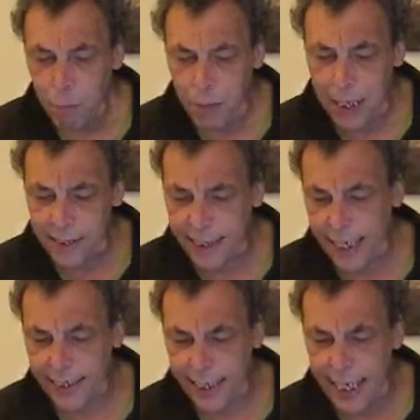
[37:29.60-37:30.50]
Matt
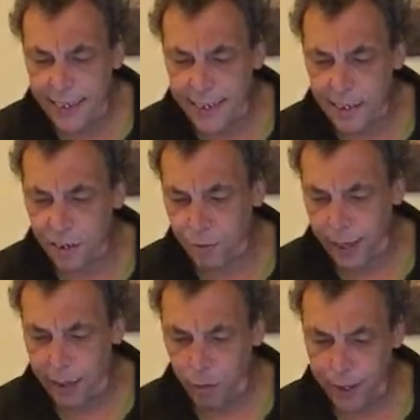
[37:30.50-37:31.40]
says, it's the
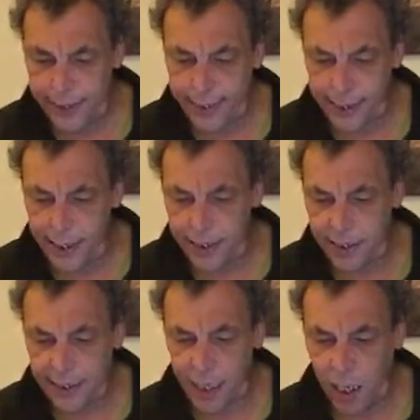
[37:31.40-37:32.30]
Streetwise a
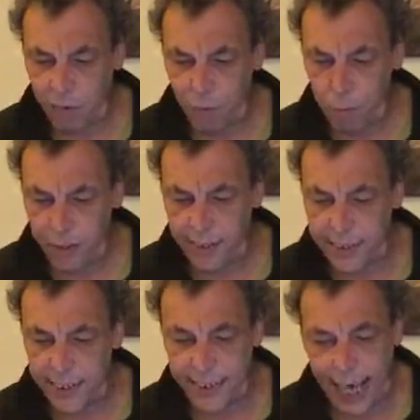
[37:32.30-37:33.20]
courtesy car for
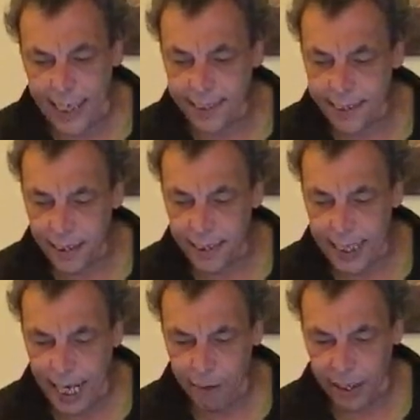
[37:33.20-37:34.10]
Mustard's accident
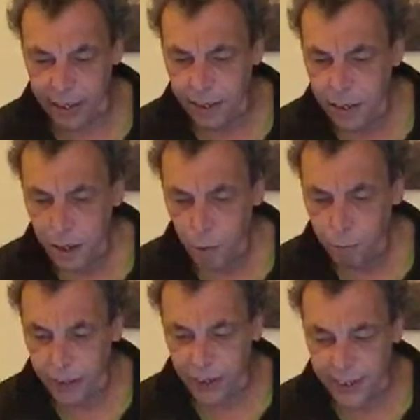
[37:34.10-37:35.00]
in Eric
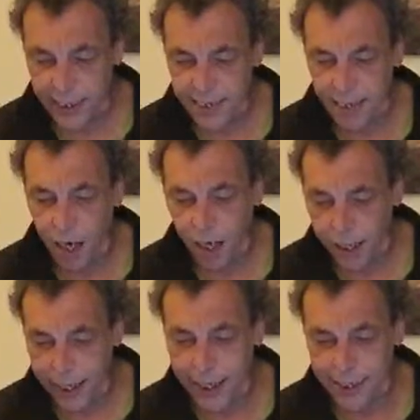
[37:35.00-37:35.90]
because it's a
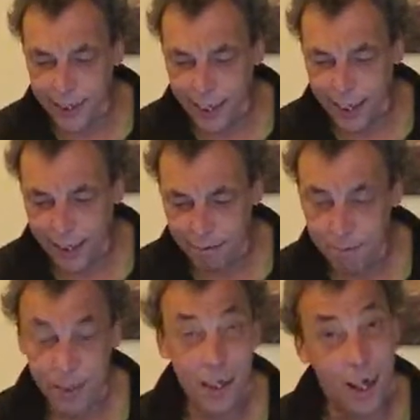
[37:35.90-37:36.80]
hire car.
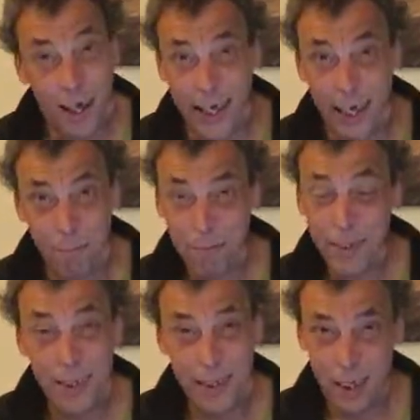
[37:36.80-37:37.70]
Hire,
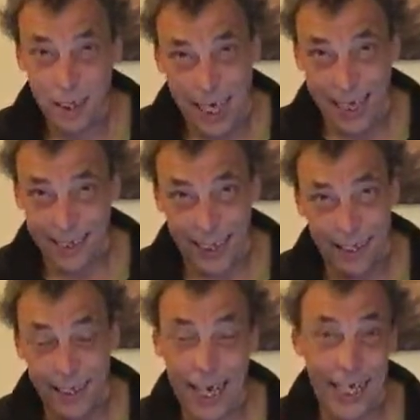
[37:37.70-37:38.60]
as
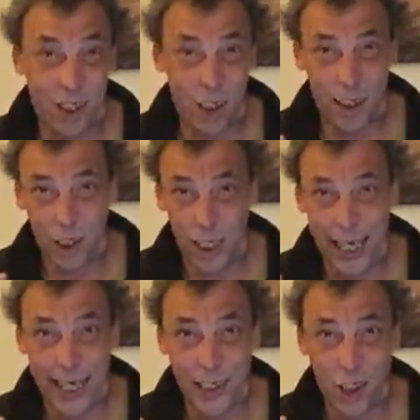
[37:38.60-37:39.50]
in
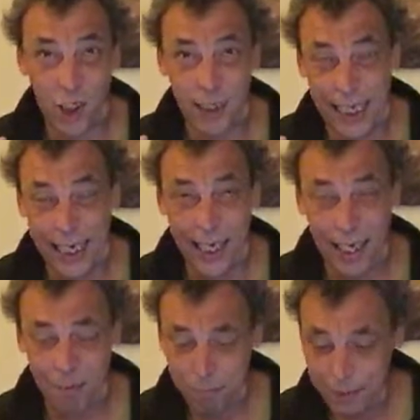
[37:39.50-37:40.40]

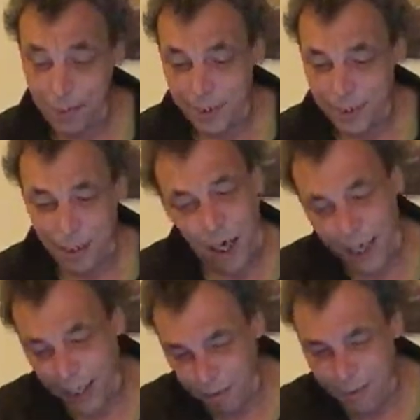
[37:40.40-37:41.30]
H-I-G-H-E-R,
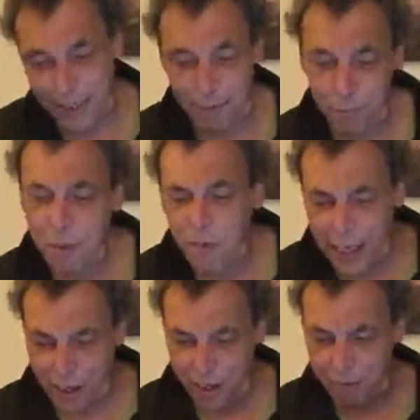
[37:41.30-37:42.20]
hire, yeah.
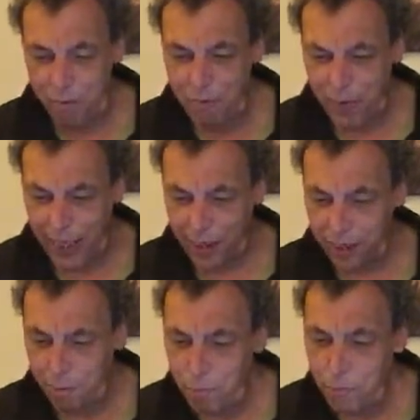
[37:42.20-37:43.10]
Very good, very
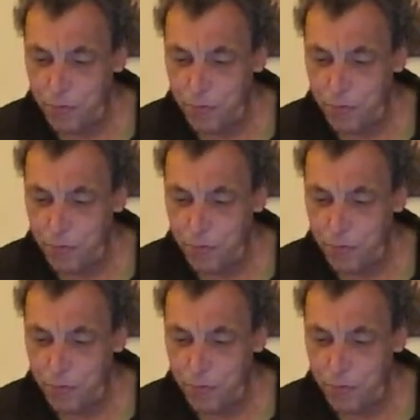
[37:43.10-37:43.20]
good.